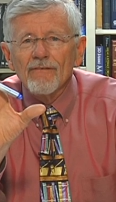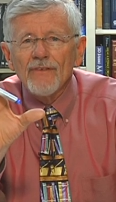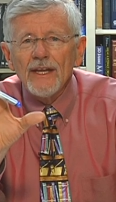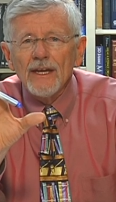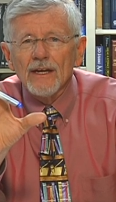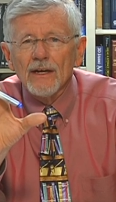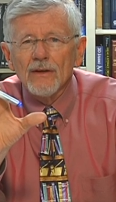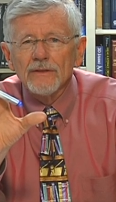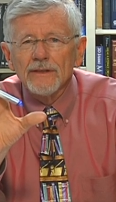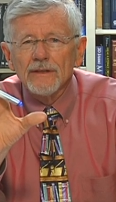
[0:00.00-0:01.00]

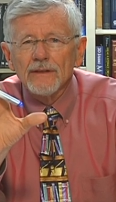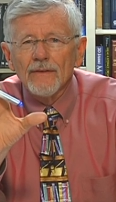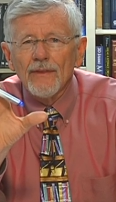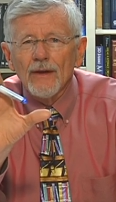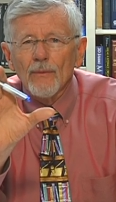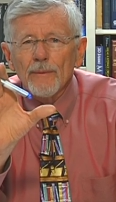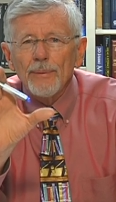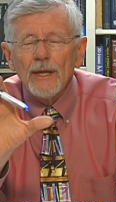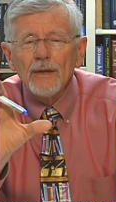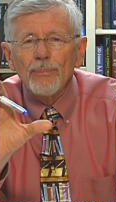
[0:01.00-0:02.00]
videos that would
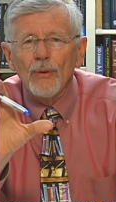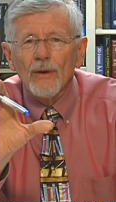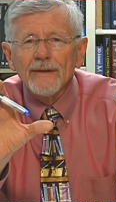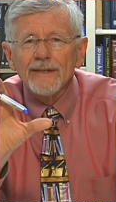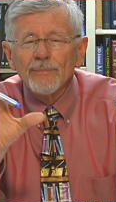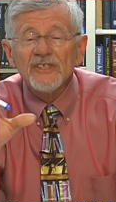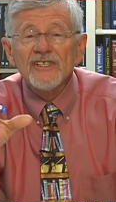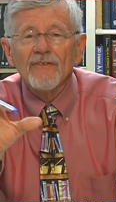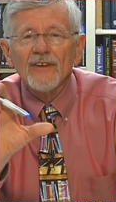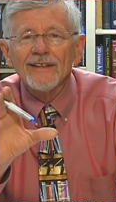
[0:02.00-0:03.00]
pinpoint
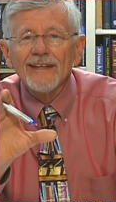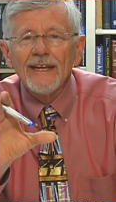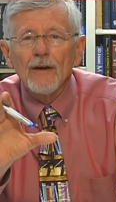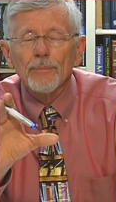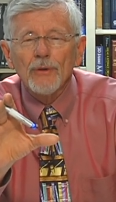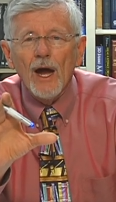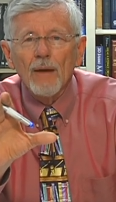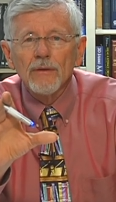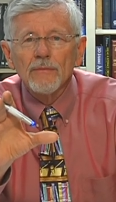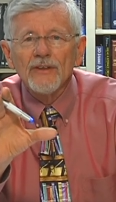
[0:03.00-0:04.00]
specific legal
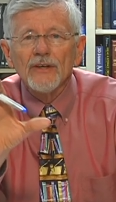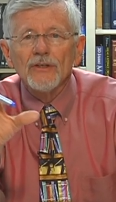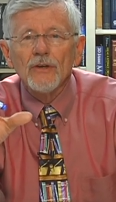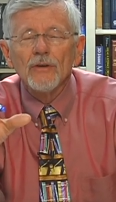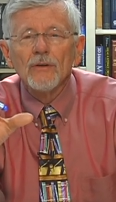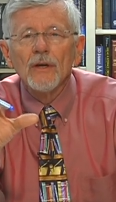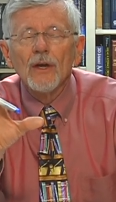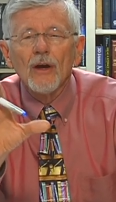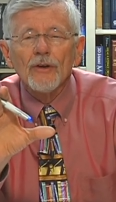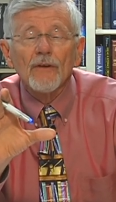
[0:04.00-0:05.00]
problems that you
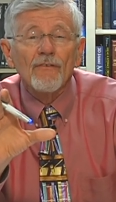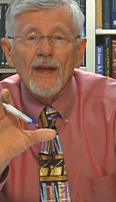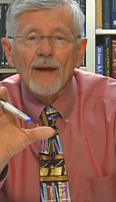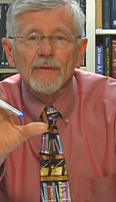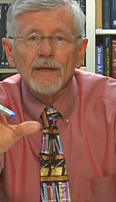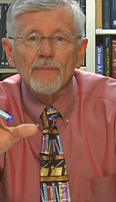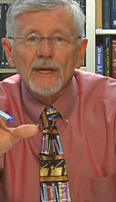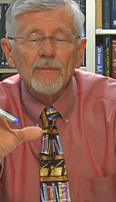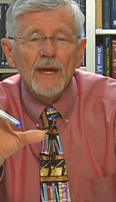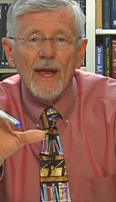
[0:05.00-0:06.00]
or your family
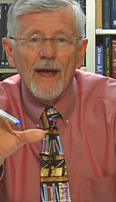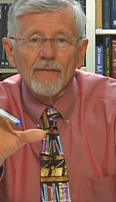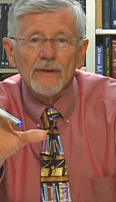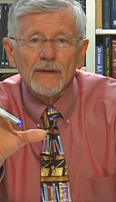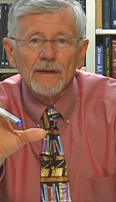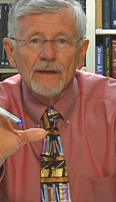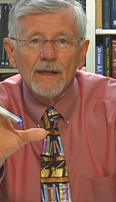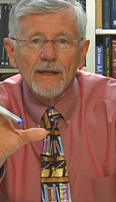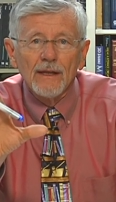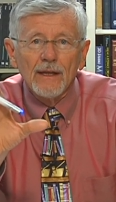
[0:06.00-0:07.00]
may be having.
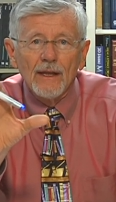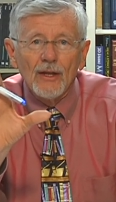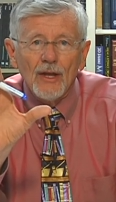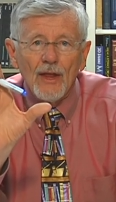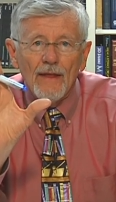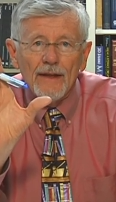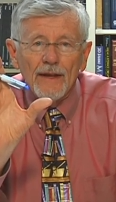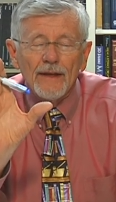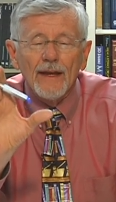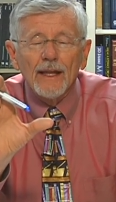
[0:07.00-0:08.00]

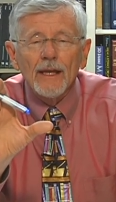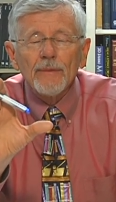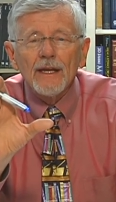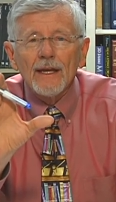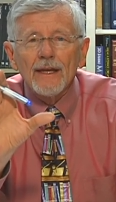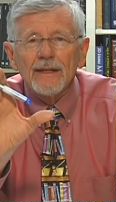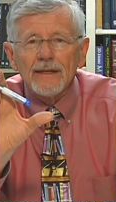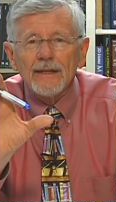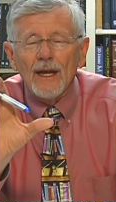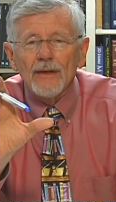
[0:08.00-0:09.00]
Now, let me
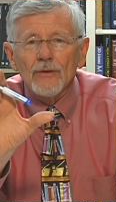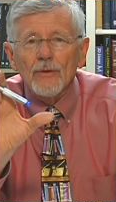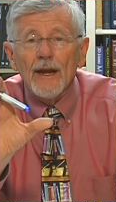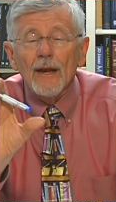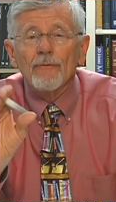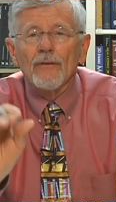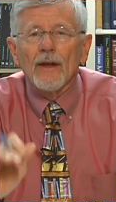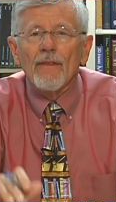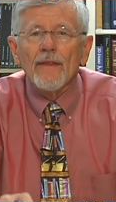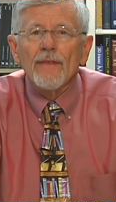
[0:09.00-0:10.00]
tell you right up
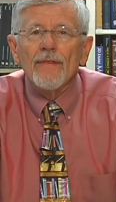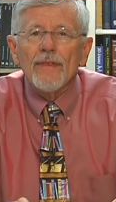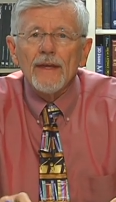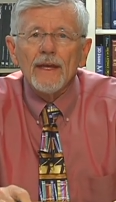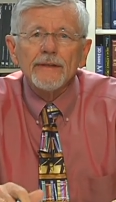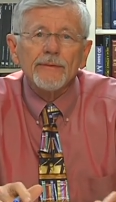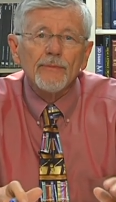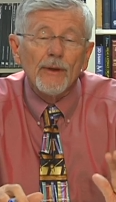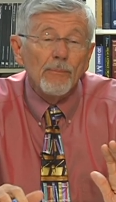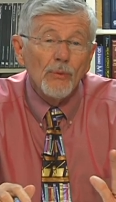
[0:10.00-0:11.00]
front this,
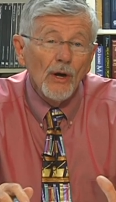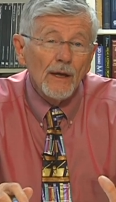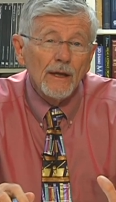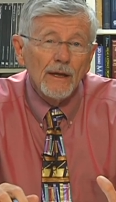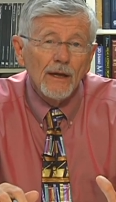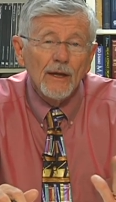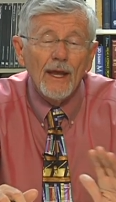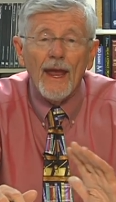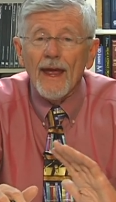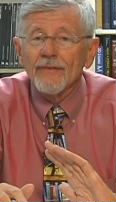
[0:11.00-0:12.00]
the book
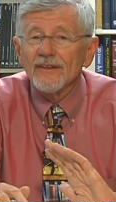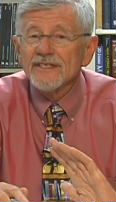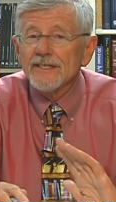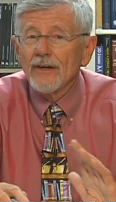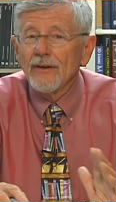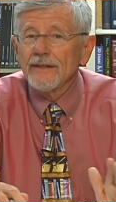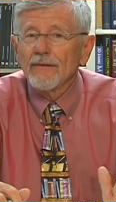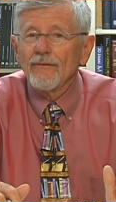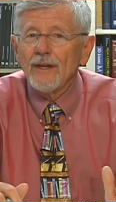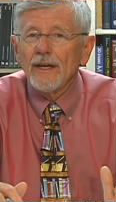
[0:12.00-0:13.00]
and the series
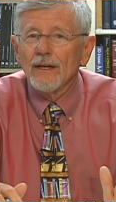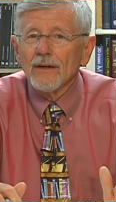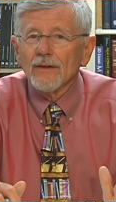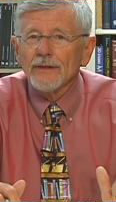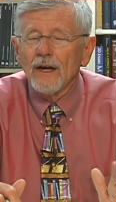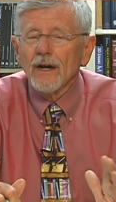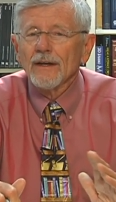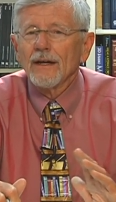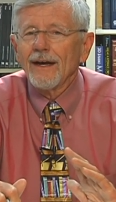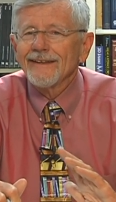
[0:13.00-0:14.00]
of videos
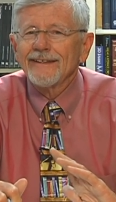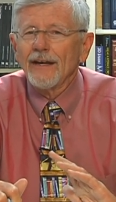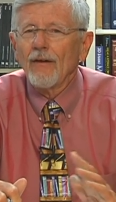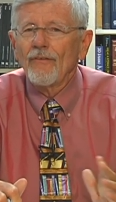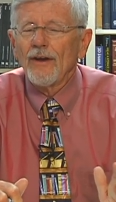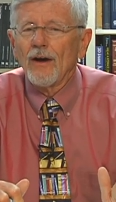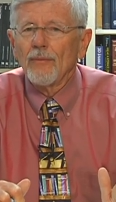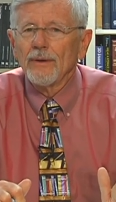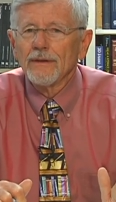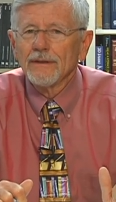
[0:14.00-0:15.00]
are not self
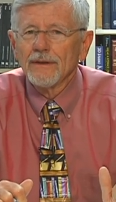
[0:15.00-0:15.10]
help